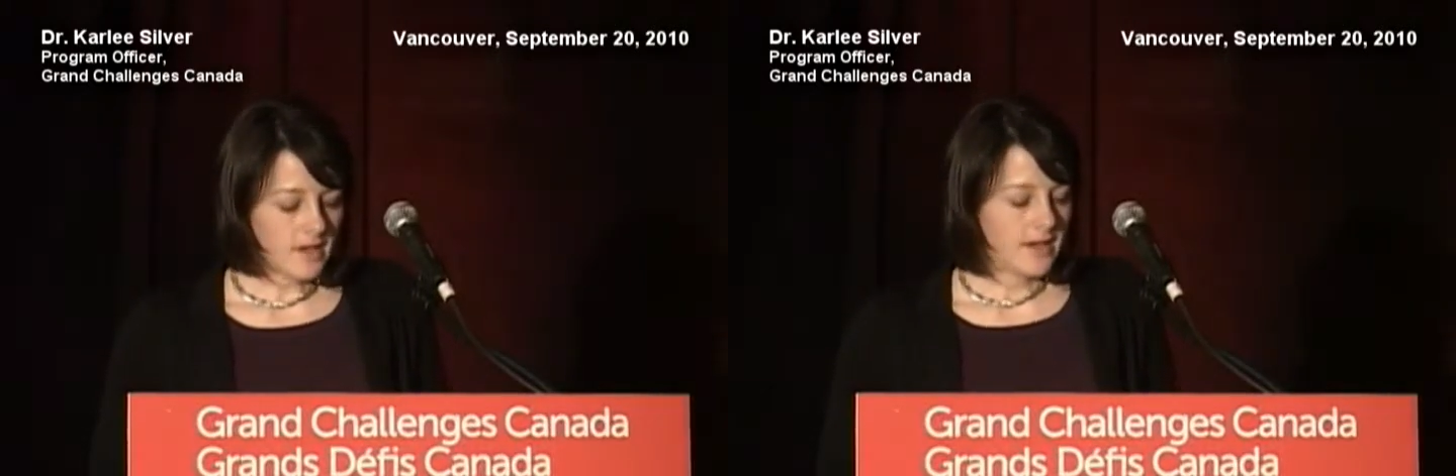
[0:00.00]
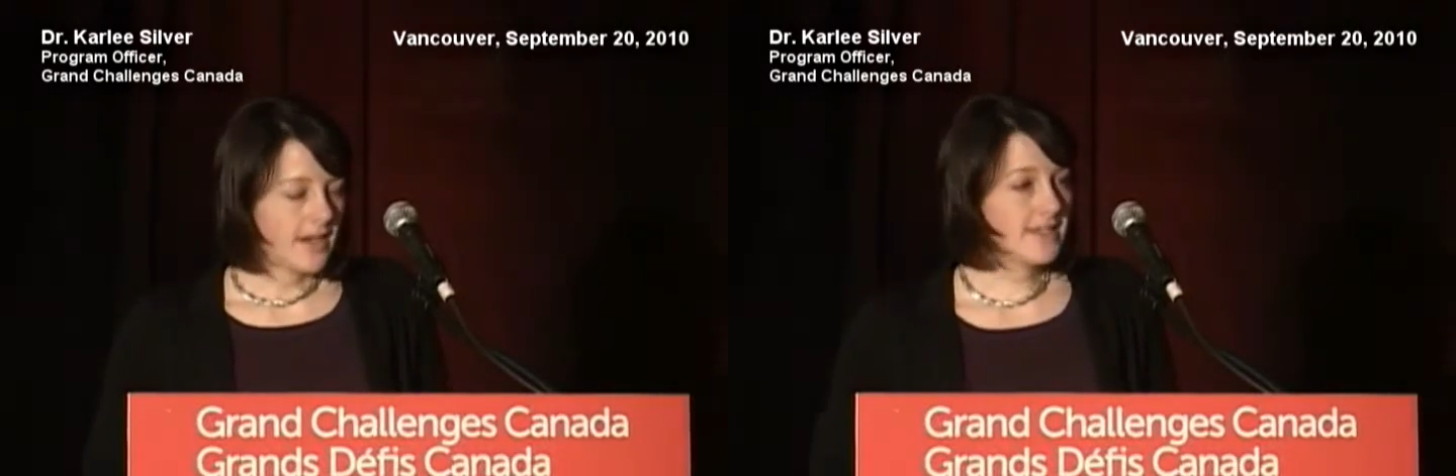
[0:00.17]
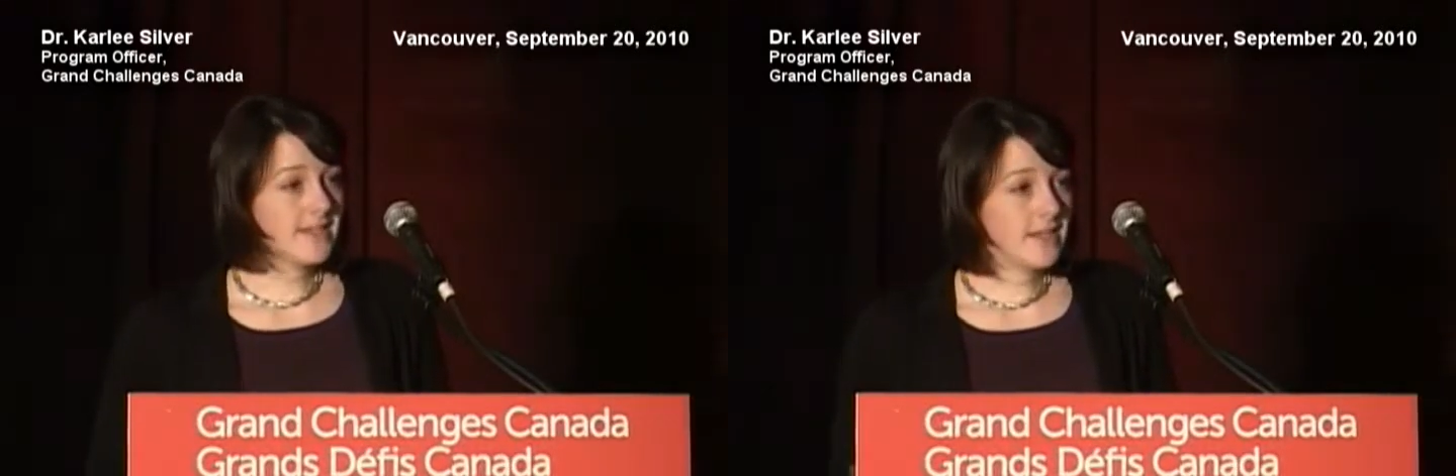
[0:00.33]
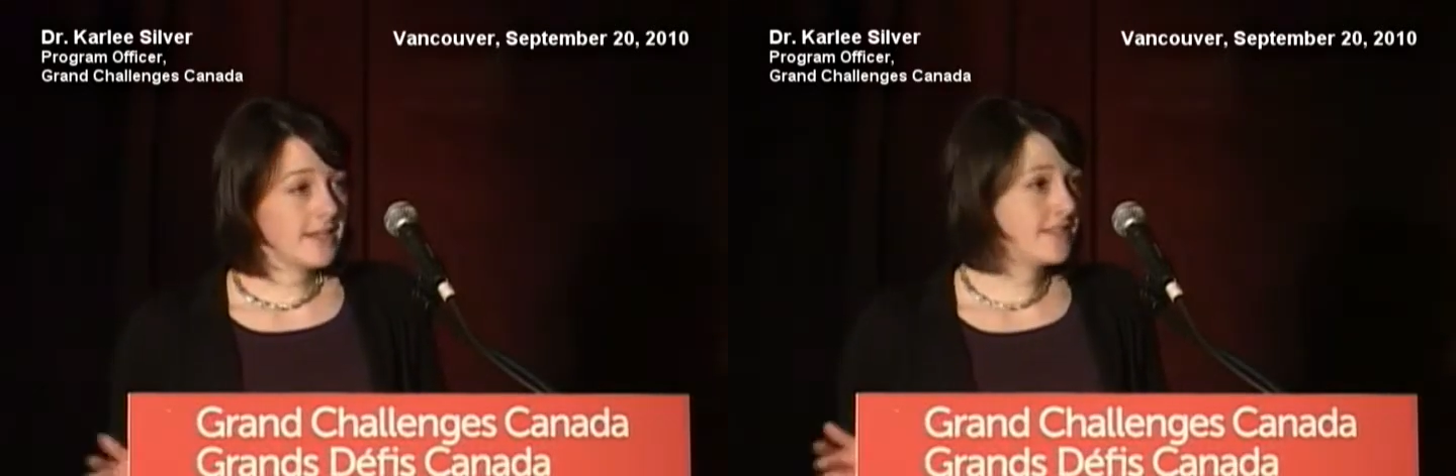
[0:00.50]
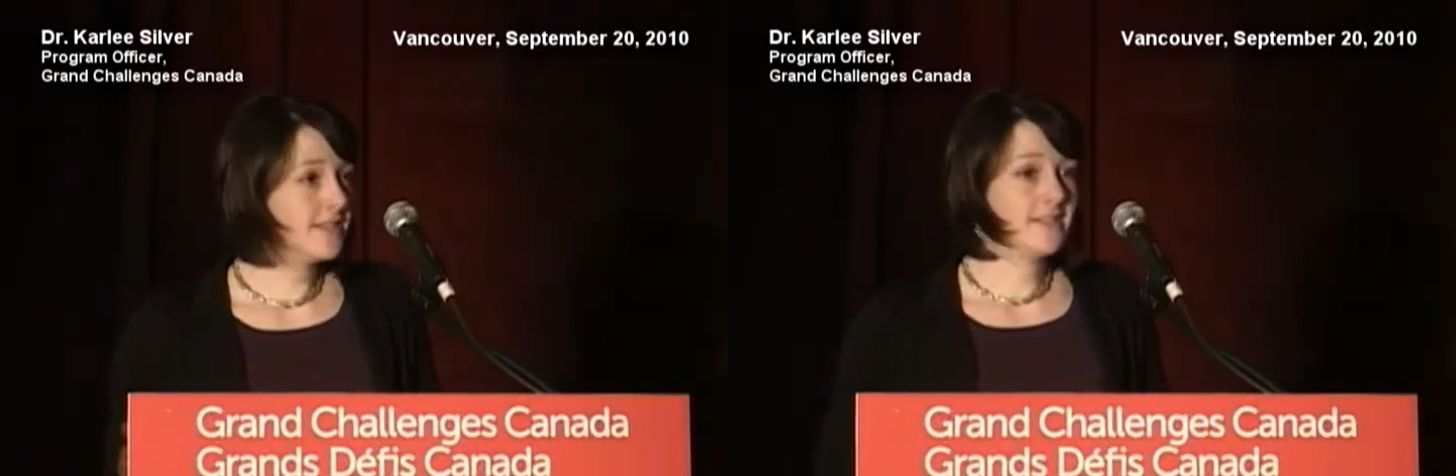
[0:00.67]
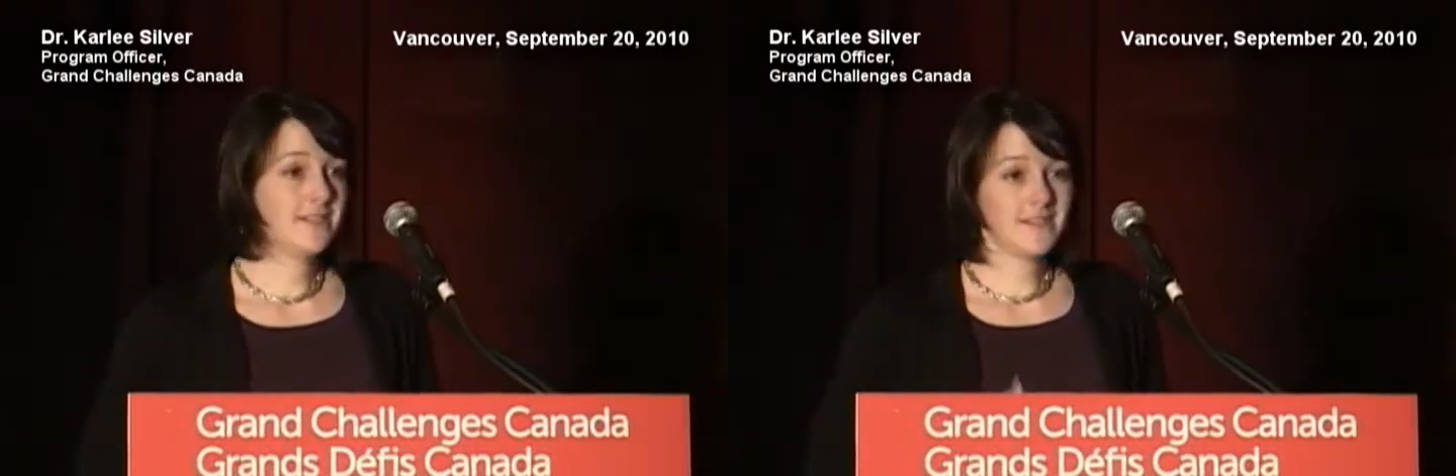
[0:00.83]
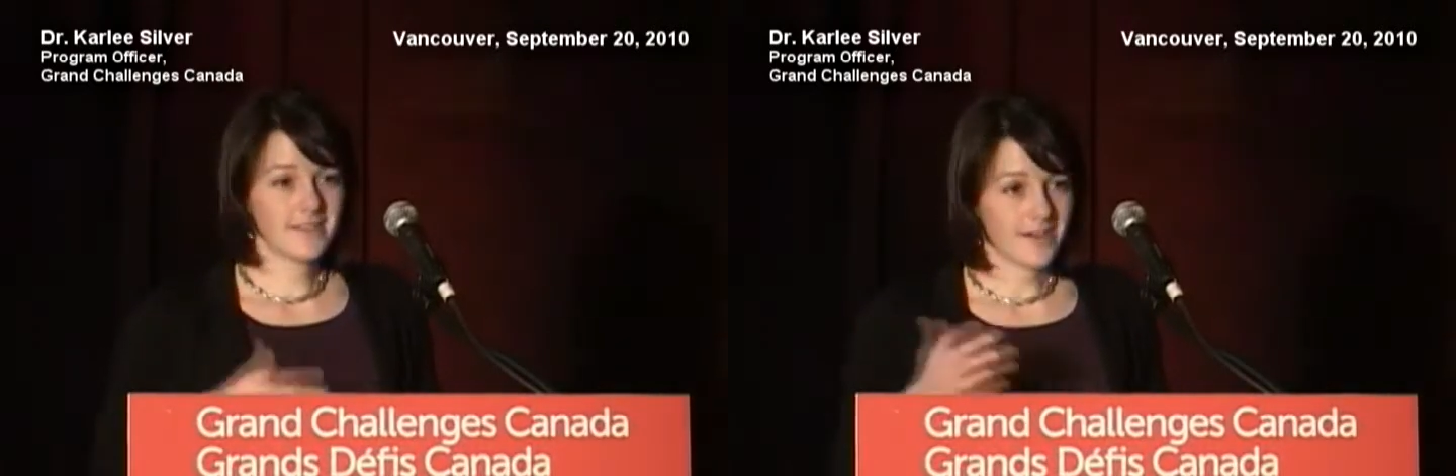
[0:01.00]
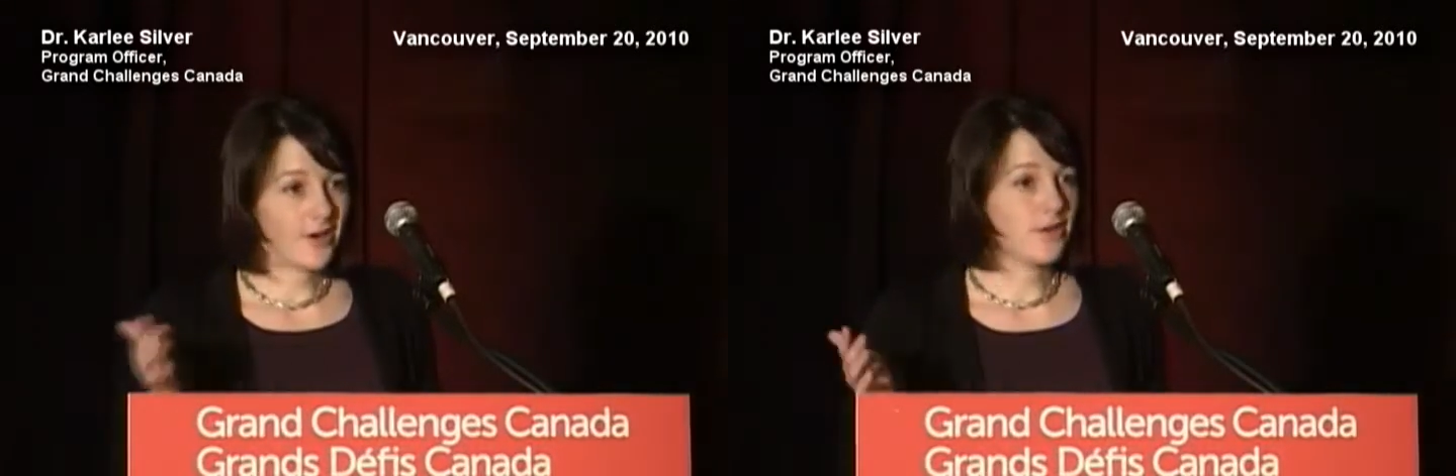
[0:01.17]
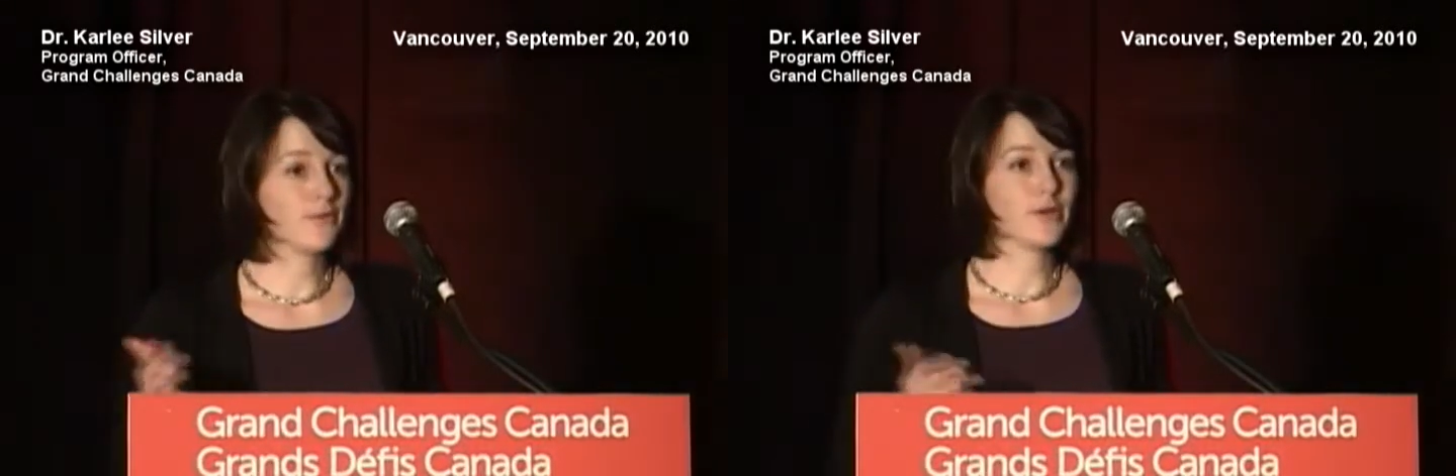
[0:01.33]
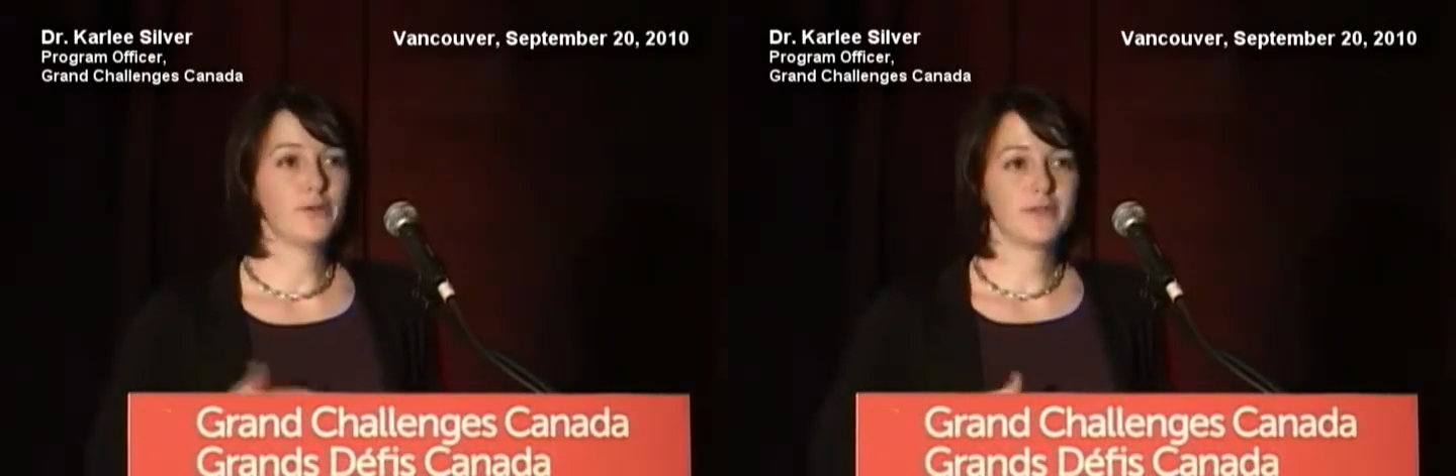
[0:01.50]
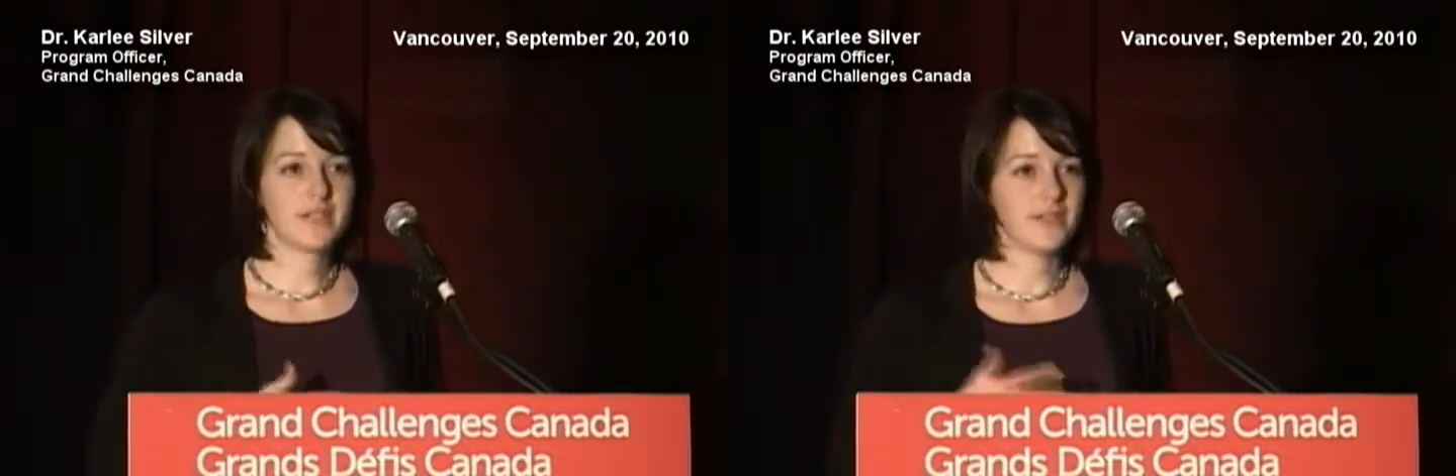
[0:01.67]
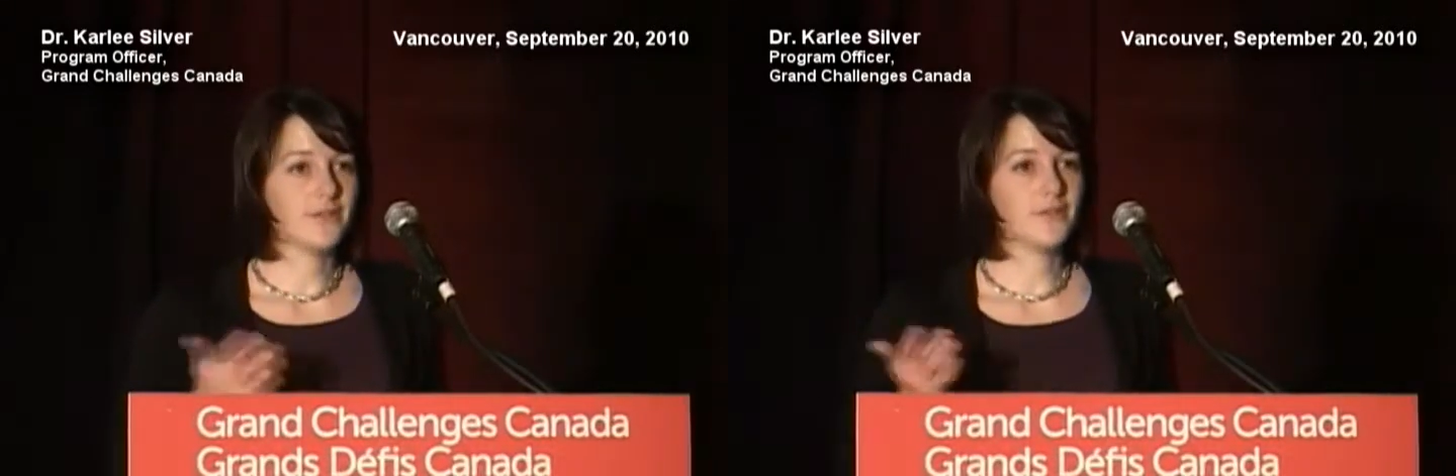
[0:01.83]
As I listened en route
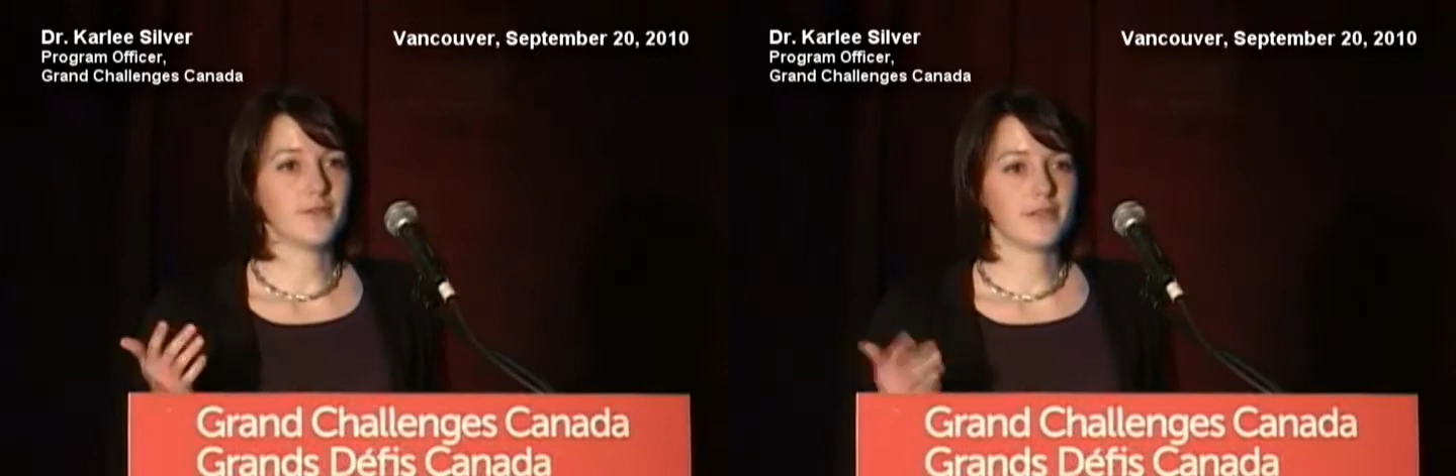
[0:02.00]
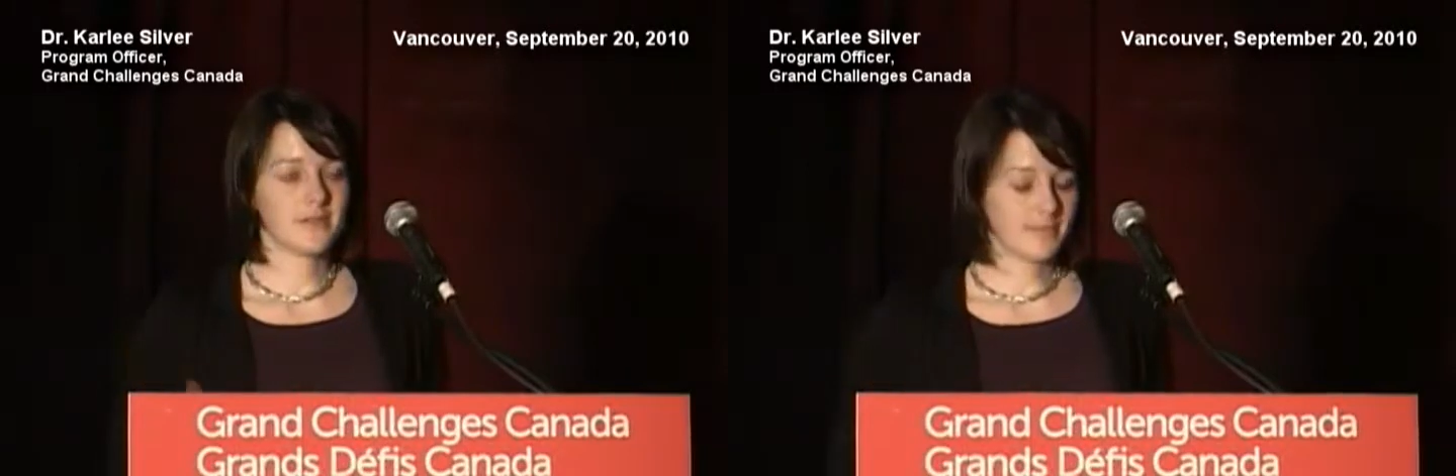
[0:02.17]
to